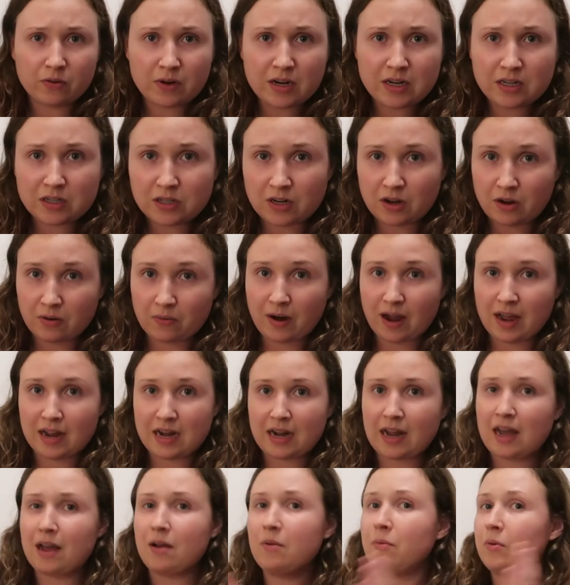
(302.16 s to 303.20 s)
Grigio right
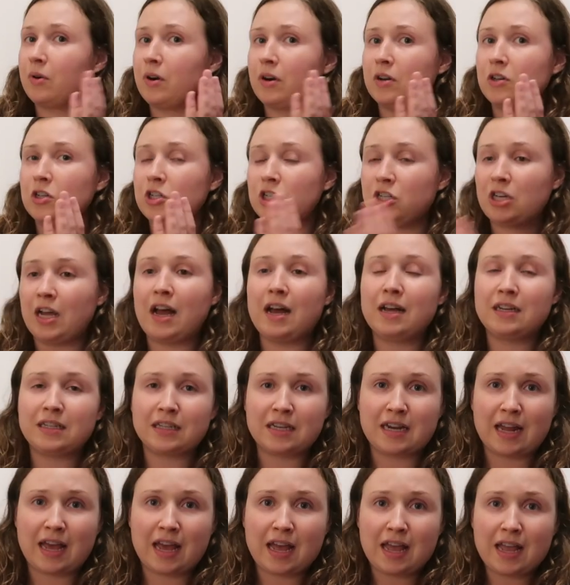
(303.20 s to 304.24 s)
now. We're on
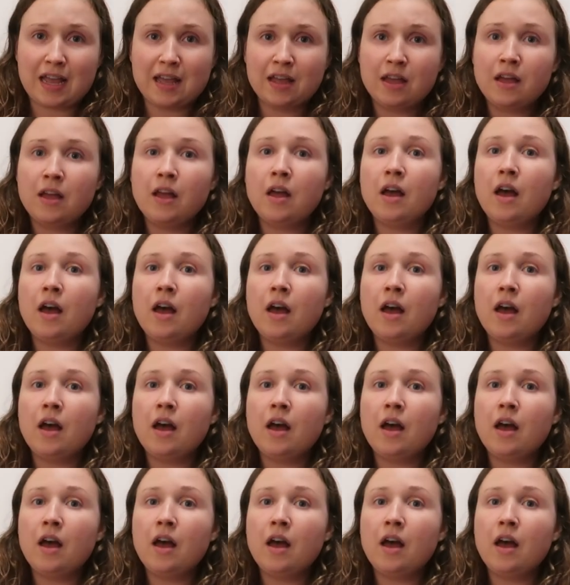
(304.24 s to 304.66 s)
Chardonnay,